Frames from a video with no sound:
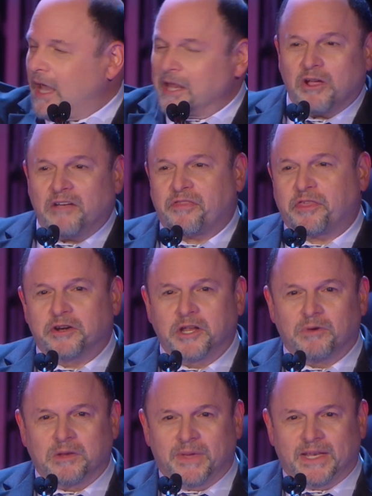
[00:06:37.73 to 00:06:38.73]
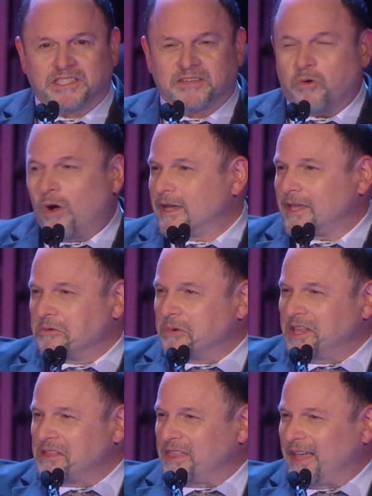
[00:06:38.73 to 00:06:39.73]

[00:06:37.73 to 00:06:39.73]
off 31 minutes of walking. What do you think?